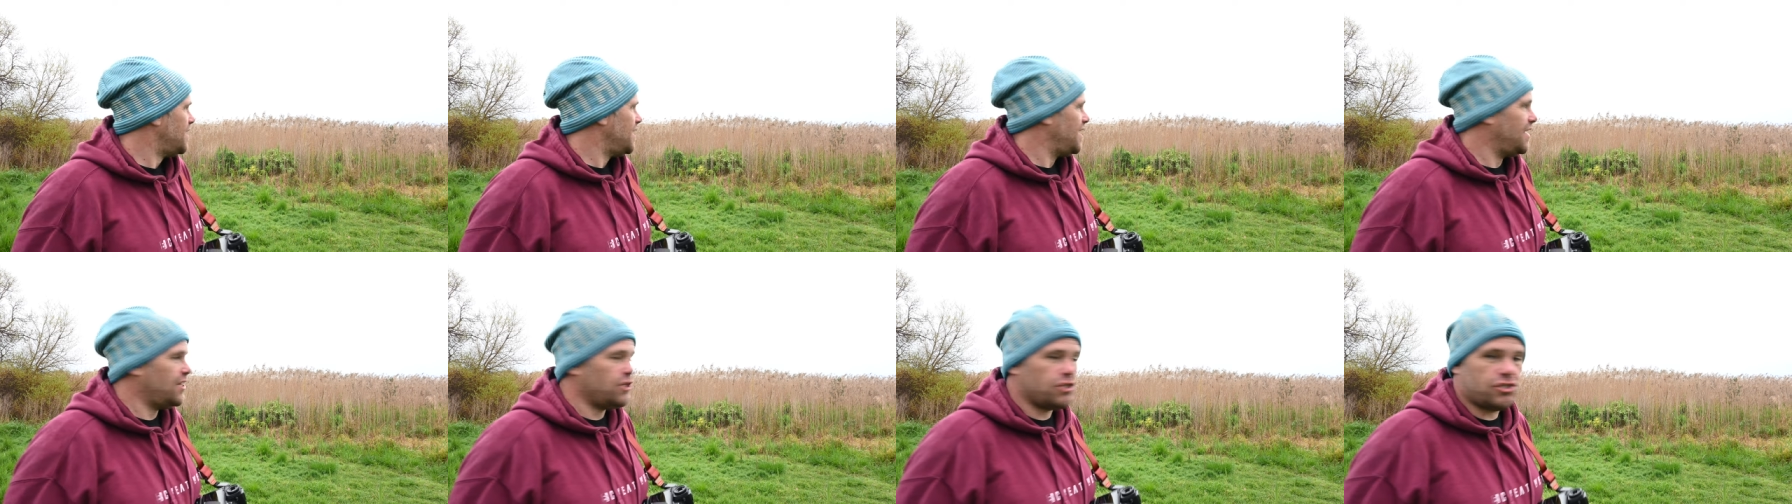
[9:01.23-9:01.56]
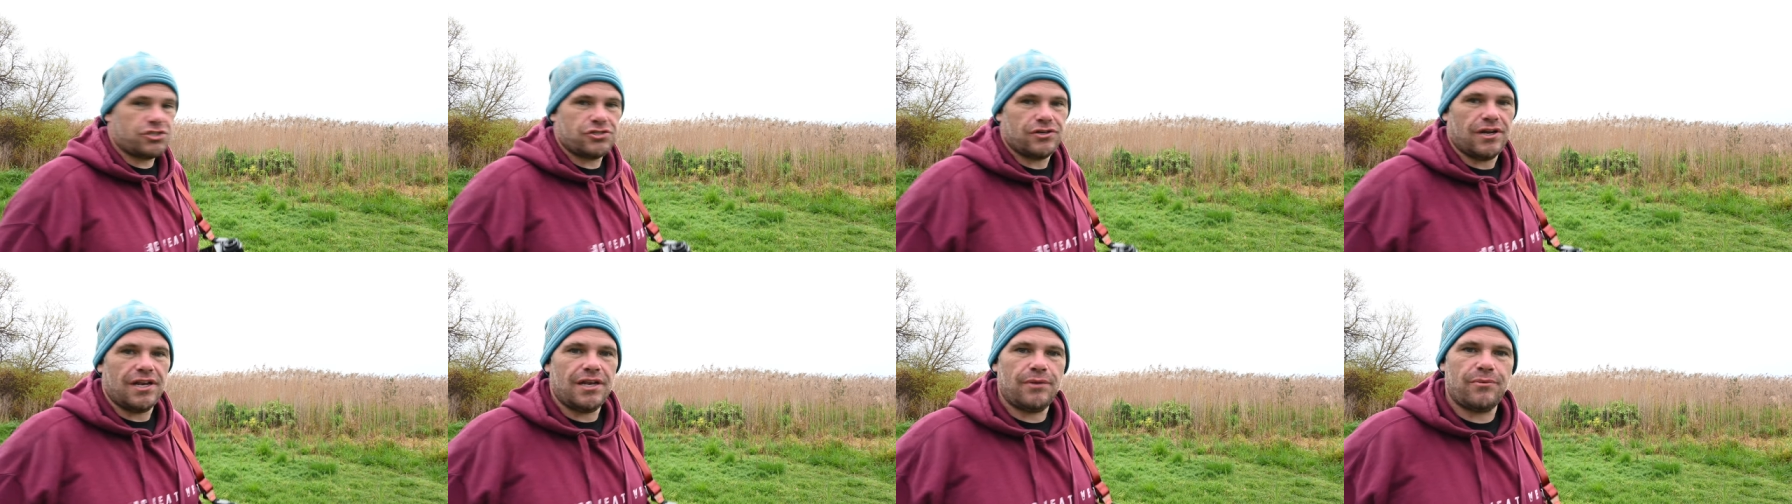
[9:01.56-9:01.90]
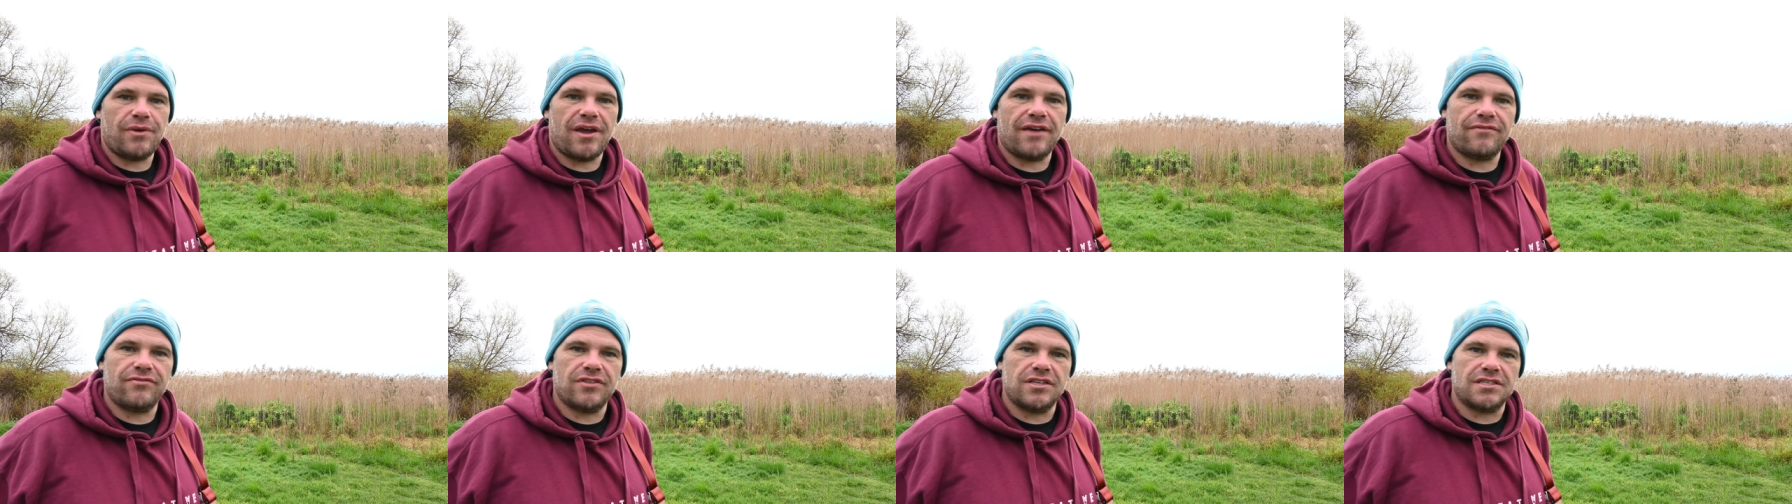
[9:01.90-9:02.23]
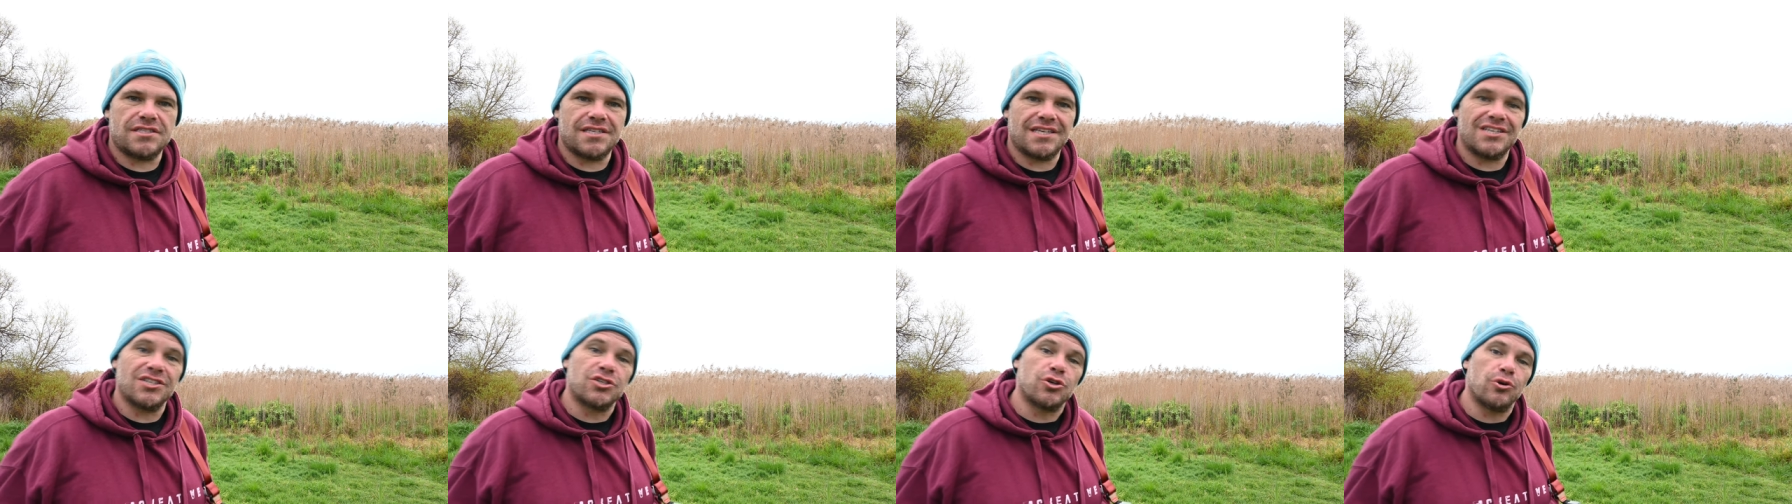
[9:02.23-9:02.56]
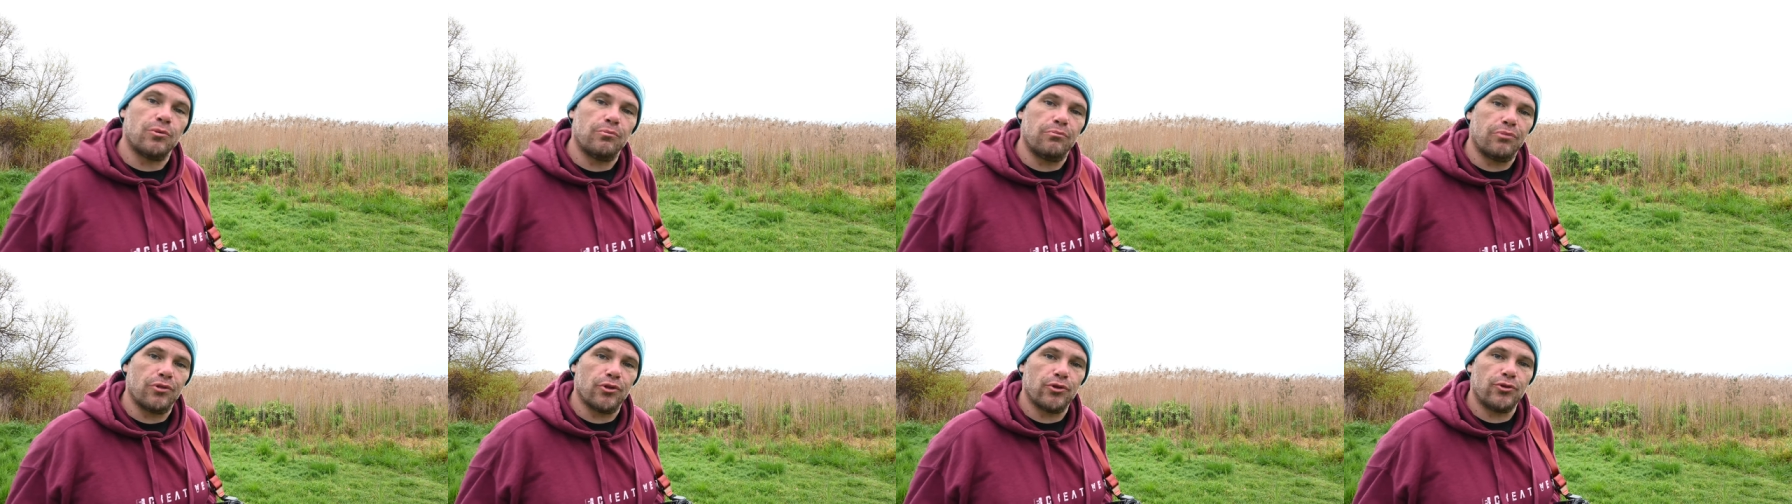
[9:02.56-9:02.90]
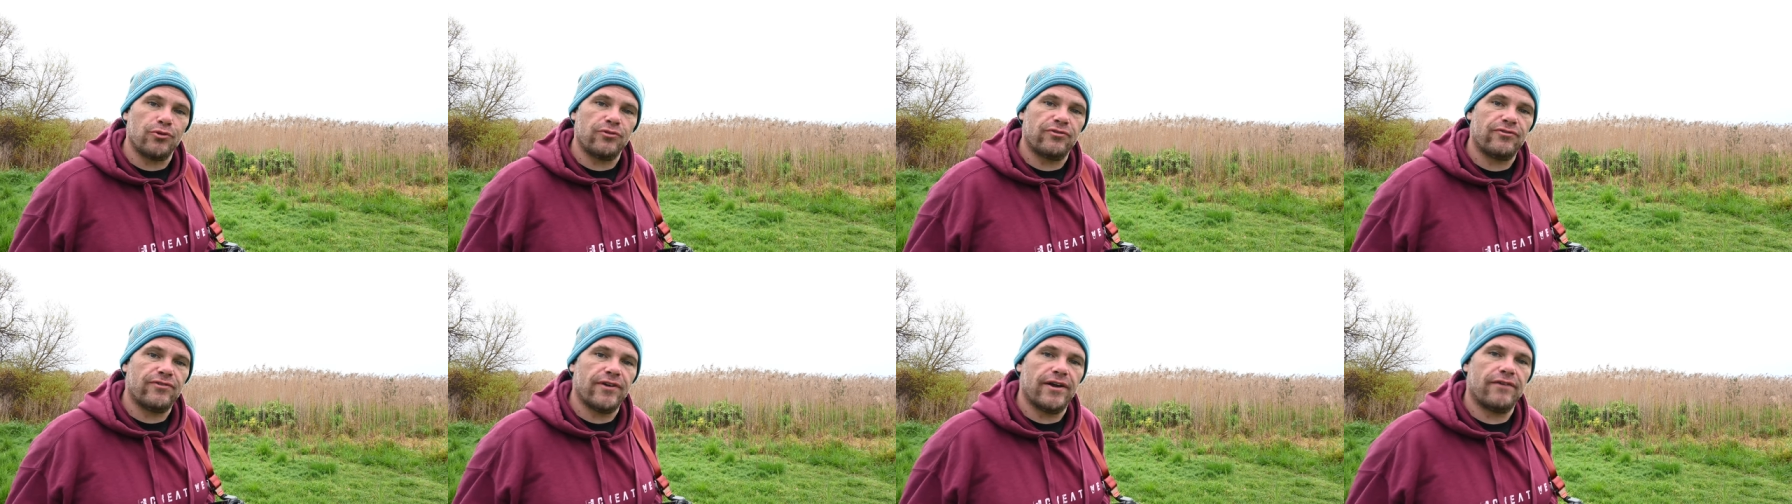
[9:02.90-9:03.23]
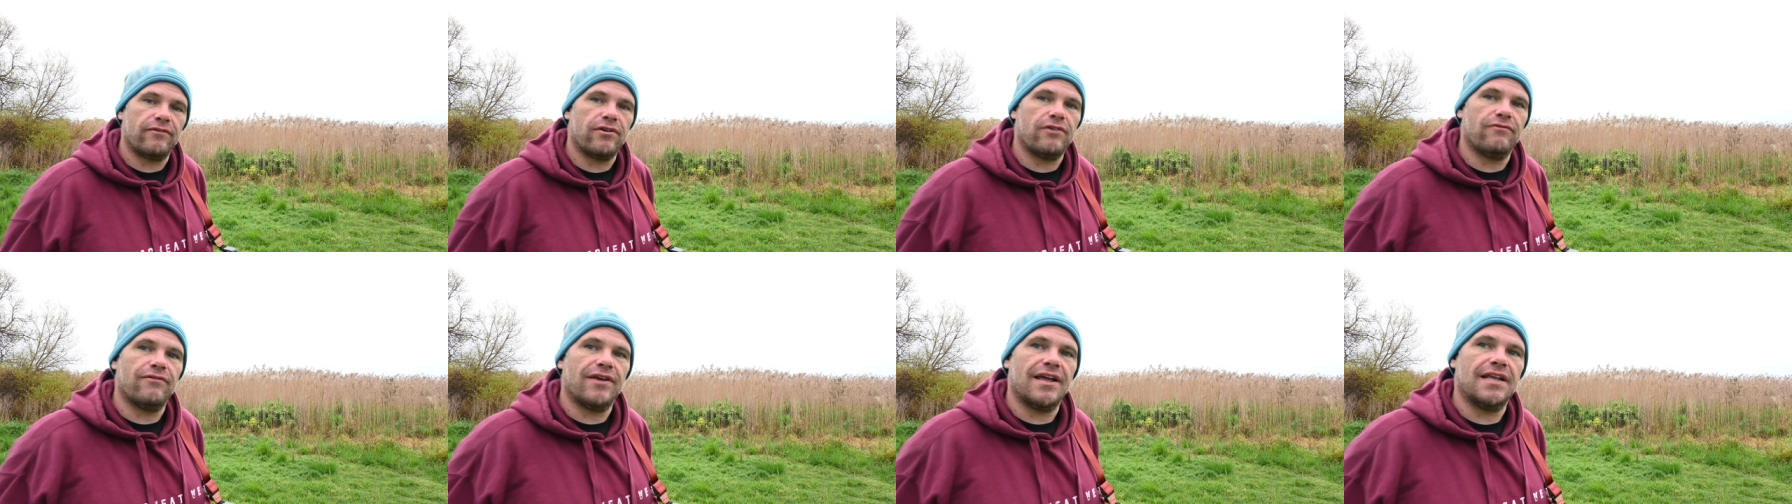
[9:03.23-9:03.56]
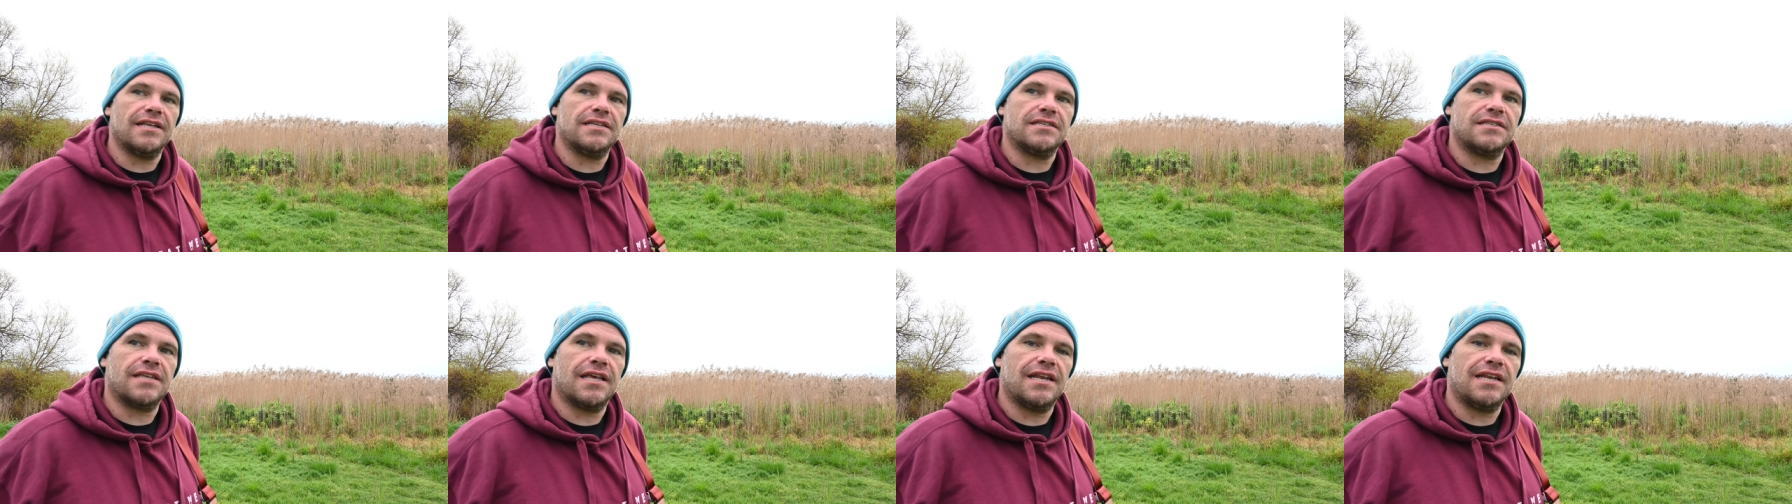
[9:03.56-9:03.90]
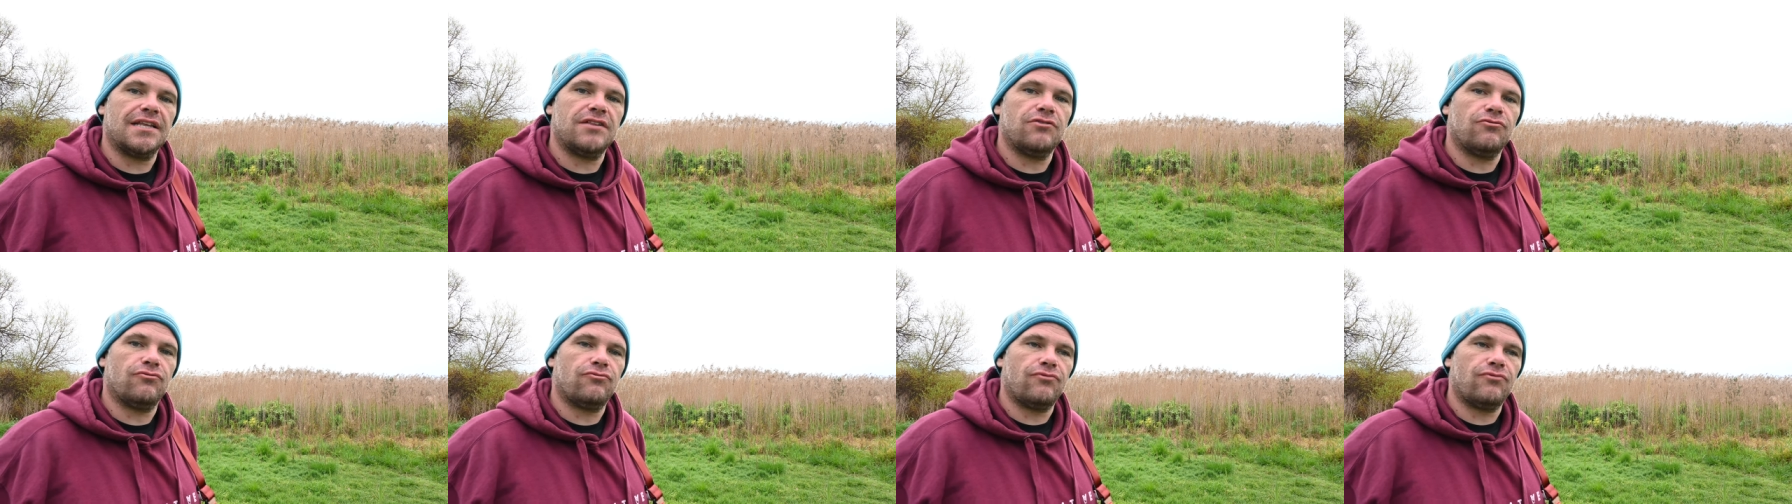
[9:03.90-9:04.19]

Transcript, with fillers: In Australia we have these things called blue fairy wrens. They're little